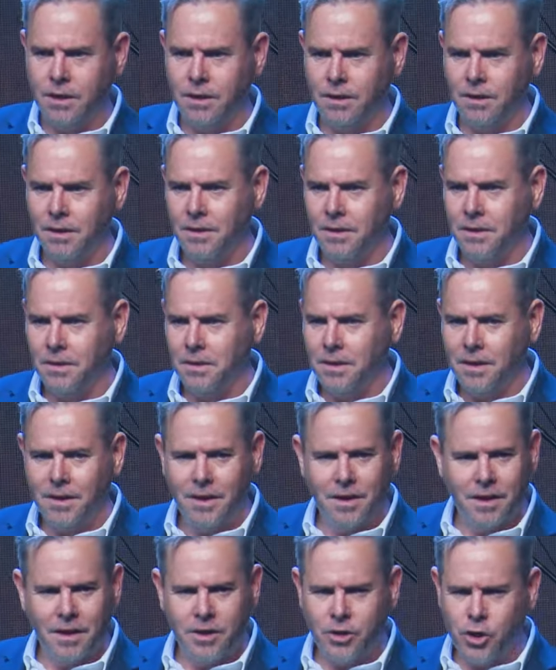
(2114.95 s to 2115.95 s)
you're
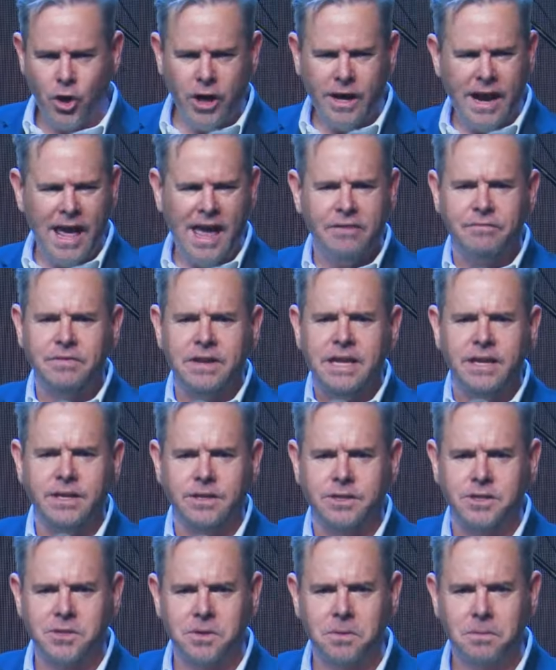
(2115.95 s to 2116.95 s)
going to have
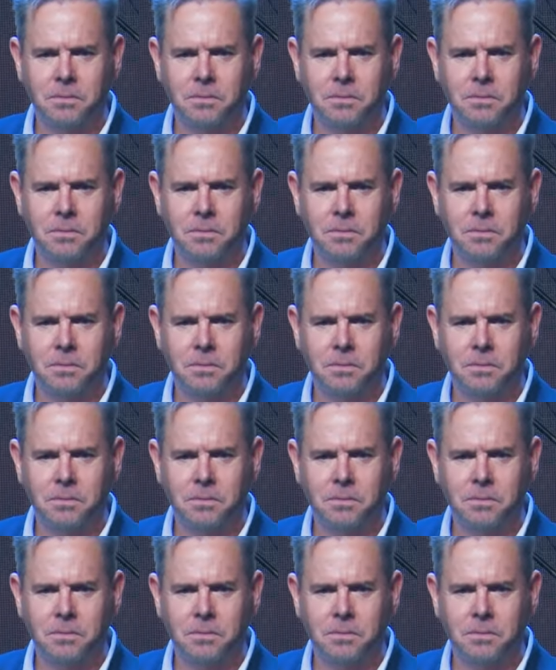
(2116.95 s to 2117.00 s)
needs.